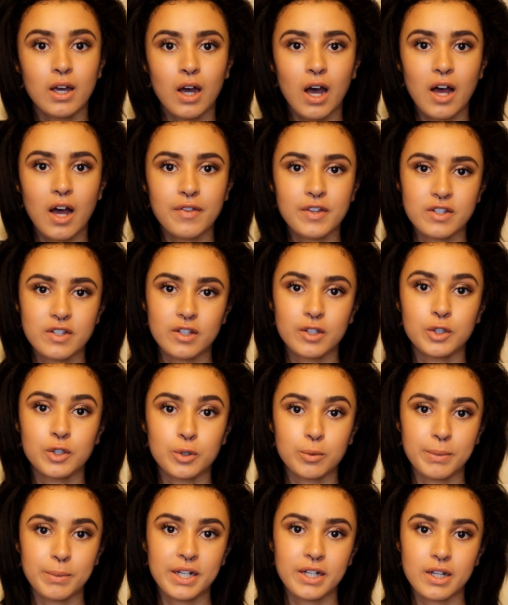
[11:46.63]
other
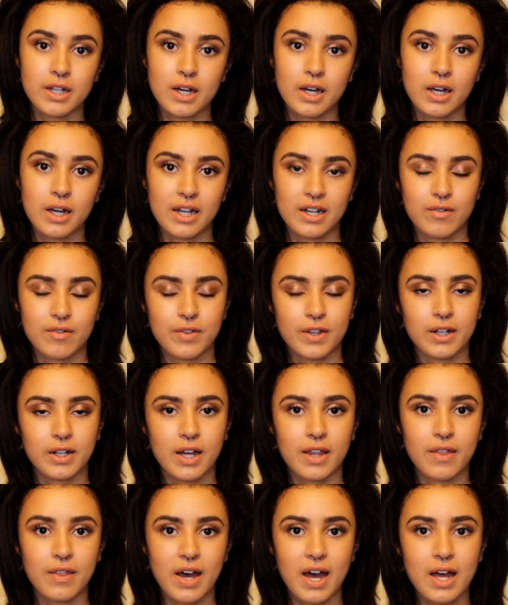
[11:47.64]
social media and everything
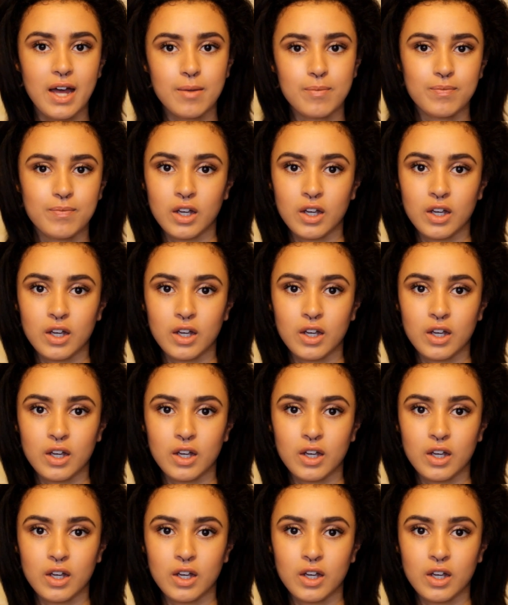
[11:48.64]
like that.